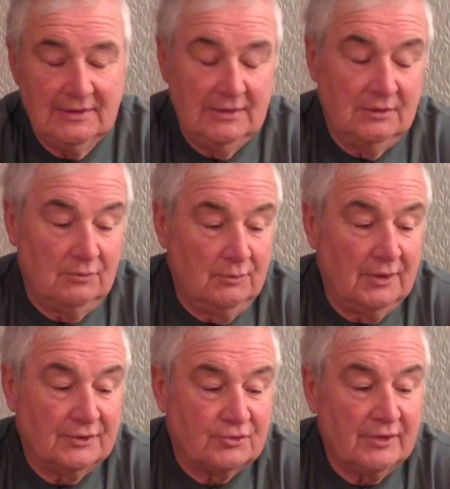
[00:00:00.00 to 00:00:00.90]
Well, while the
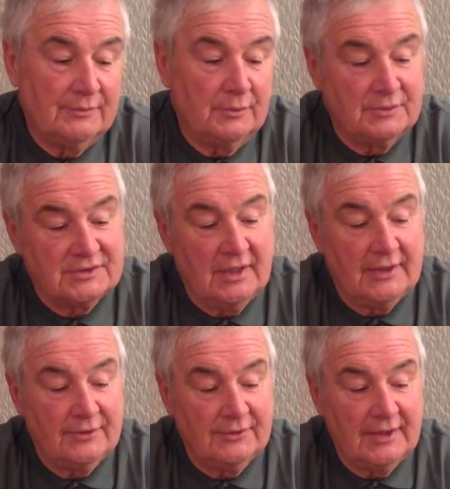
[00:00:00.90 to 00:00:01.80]
treatment was going
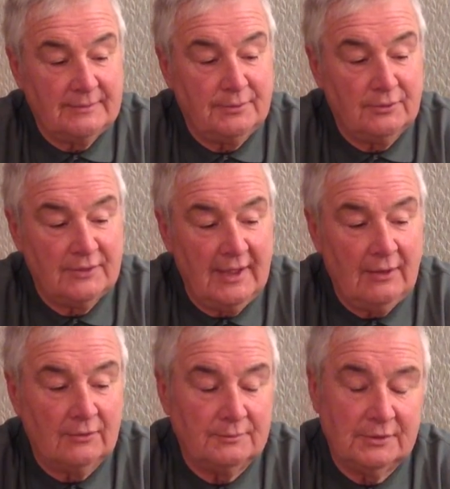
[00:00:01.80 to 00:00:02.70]
on, they'd put that
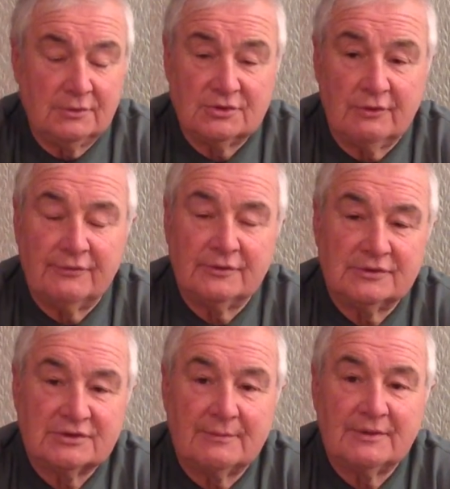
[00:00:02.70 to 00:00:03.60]
on because often
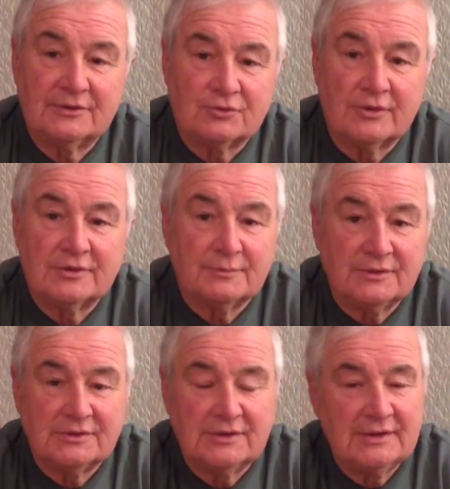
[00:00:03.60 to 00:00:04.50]
some of the treatment
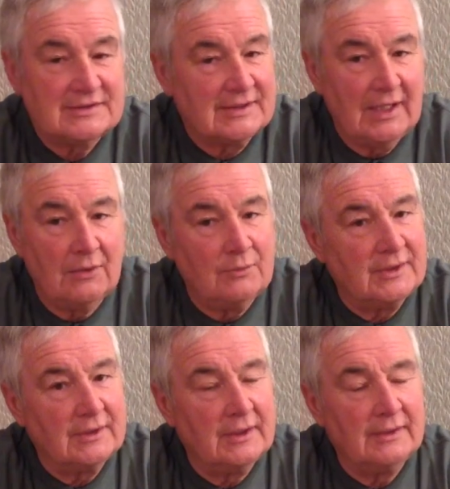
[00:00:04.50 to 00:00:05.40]
years ago would
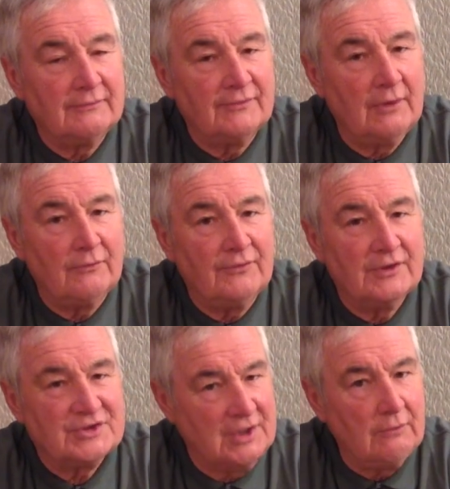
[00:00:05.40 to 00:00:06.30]
involve
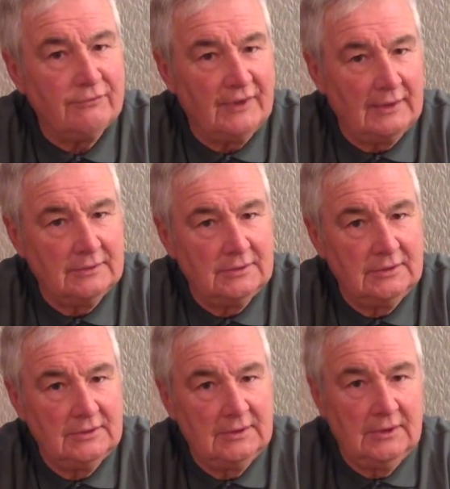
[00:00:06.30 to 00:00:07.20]
sulphur
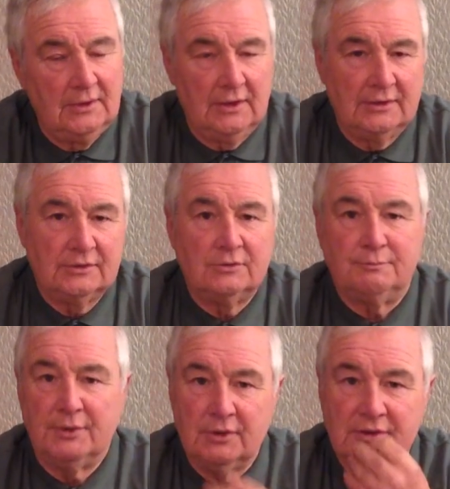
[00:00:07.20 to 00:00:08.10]
and could
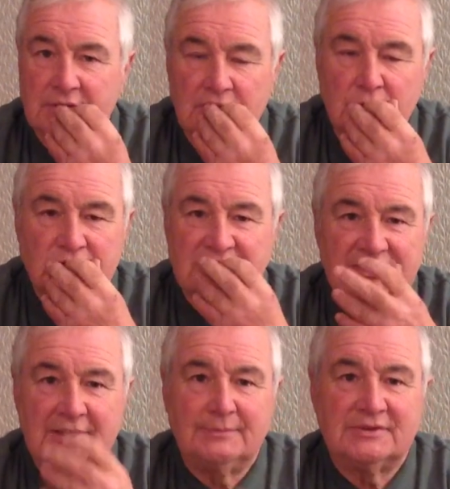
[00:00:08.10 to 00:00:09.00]
burn the horse's
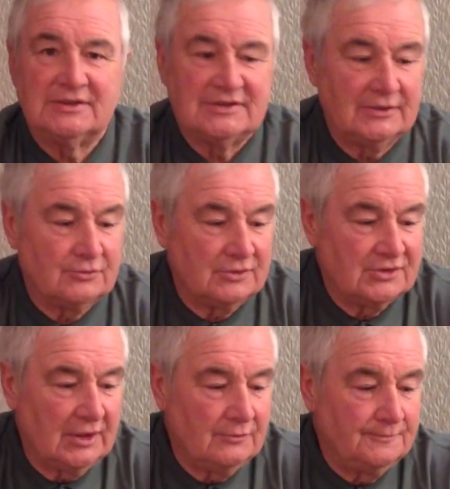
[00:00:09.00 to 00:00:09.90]
lips, etc. So